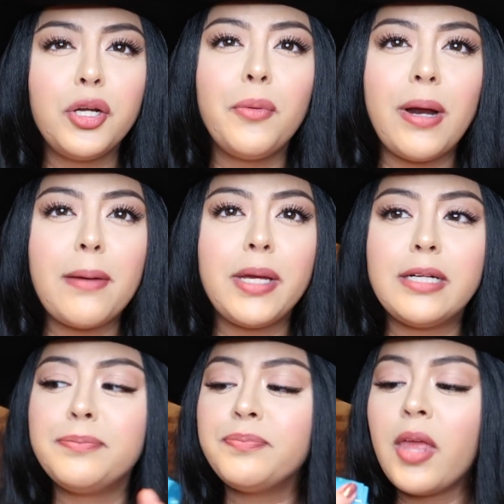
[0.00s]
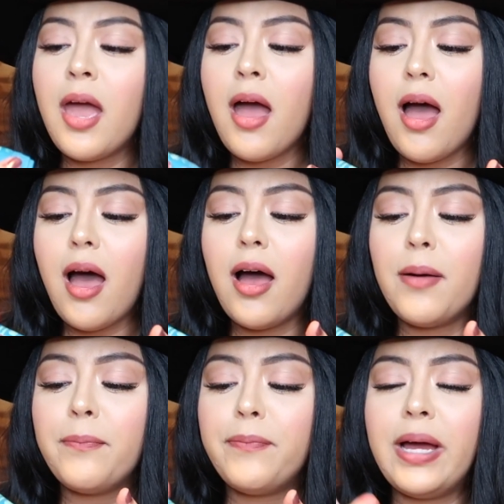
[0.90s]
know what I mean?
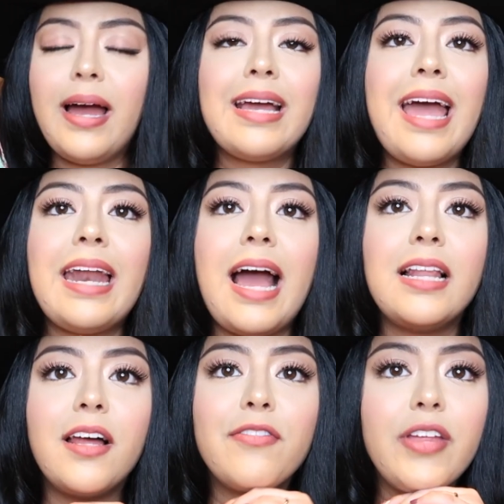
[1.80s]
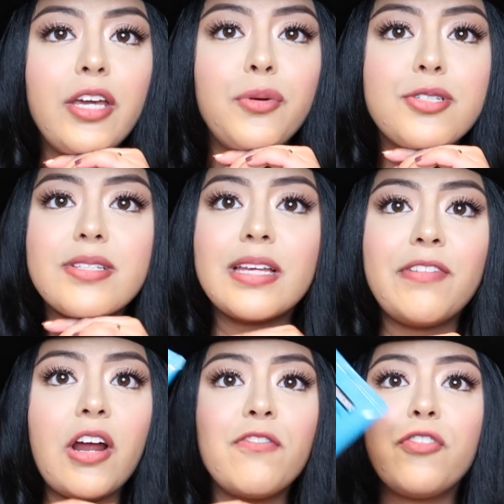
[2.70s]
But again, I love that you just leave
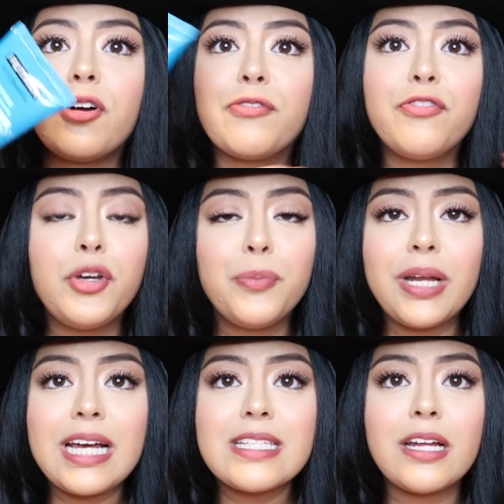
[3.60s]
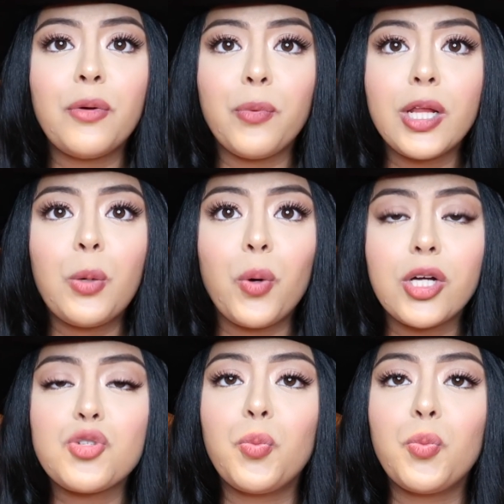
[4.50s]
it on for a few minutes and it really works